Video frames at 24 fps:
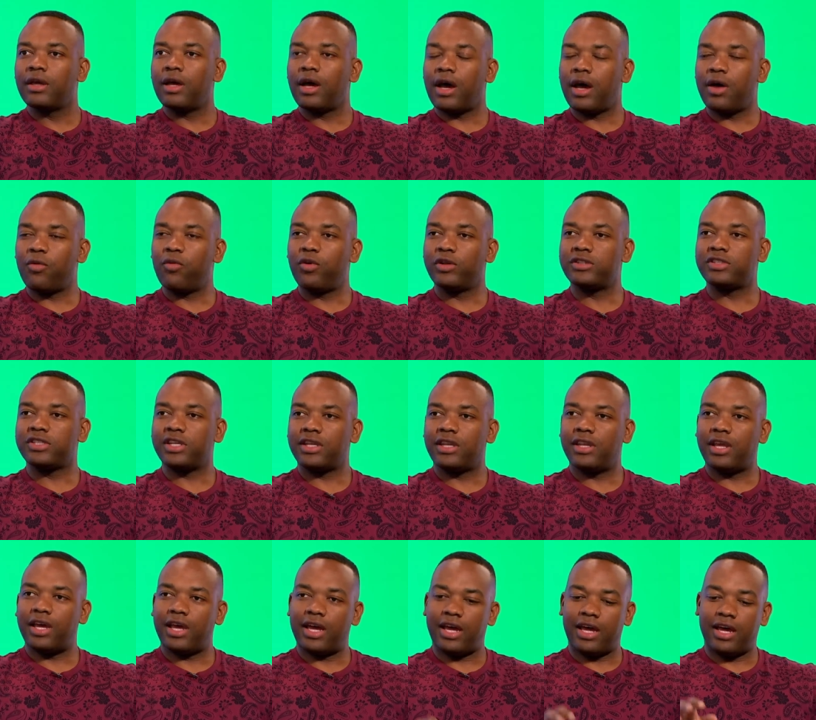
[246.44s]
I
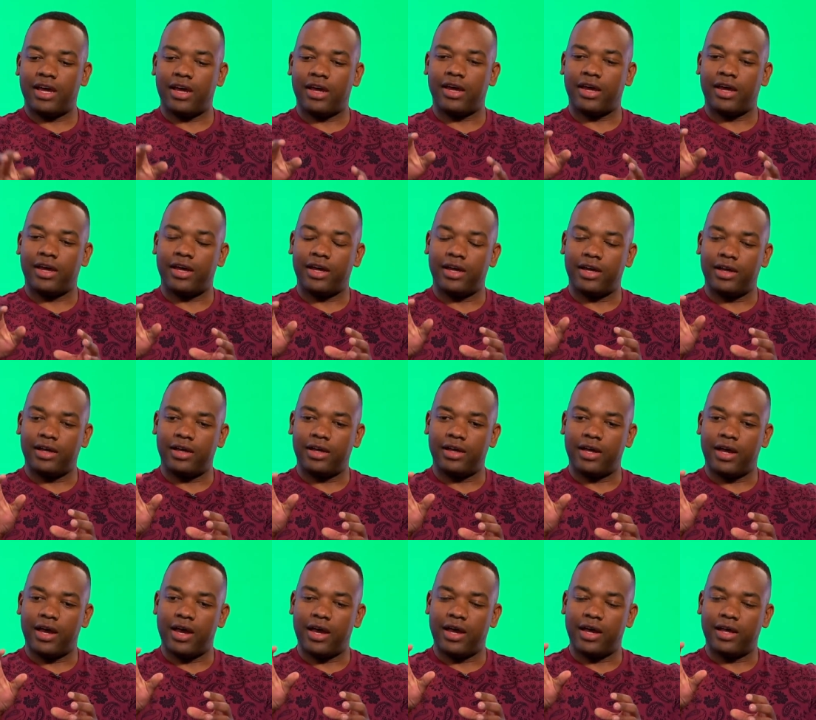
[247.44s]
wanted a
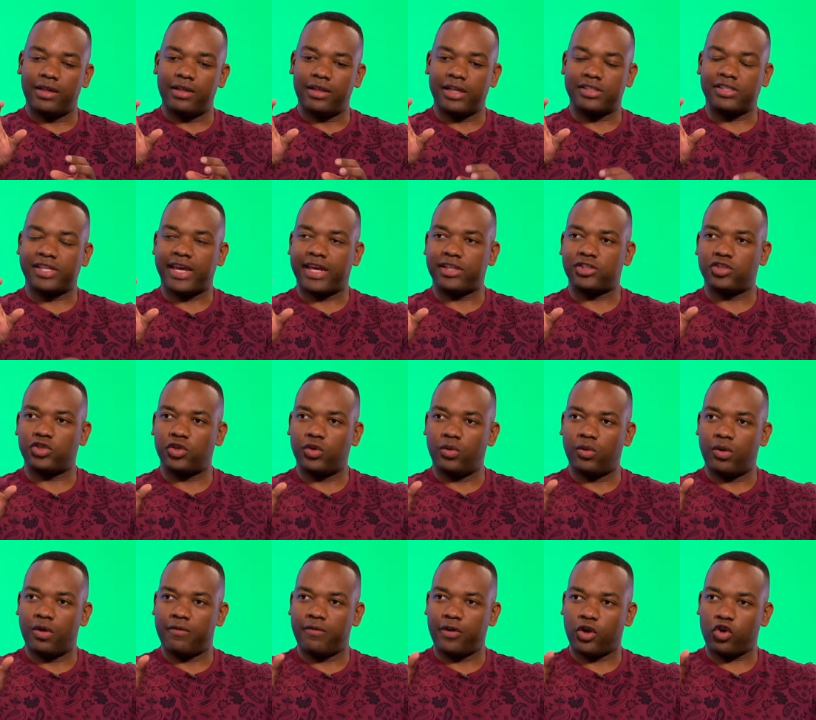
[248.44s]

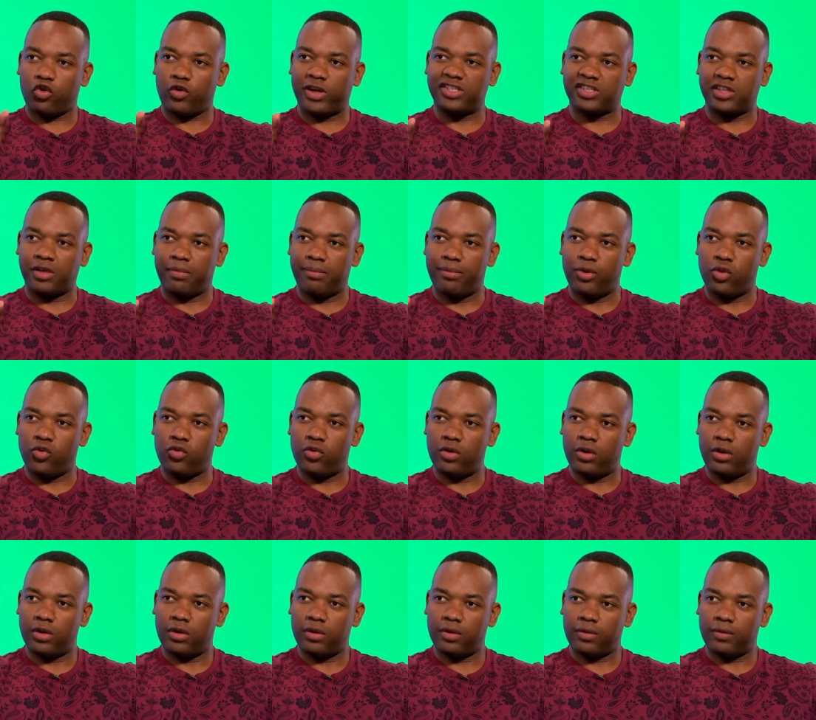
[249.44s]
tattoo of a crescent moon.
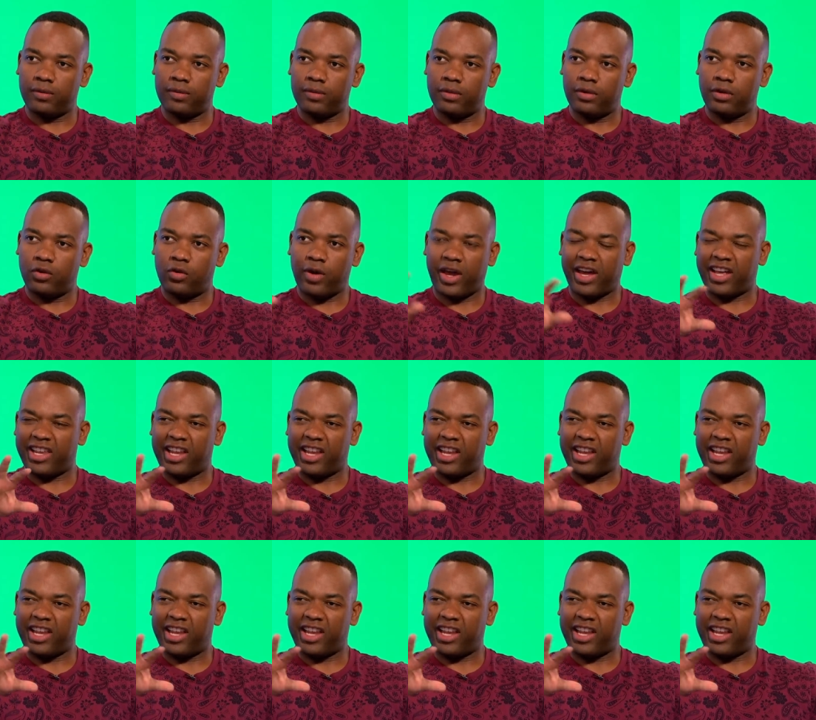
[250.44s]
Quite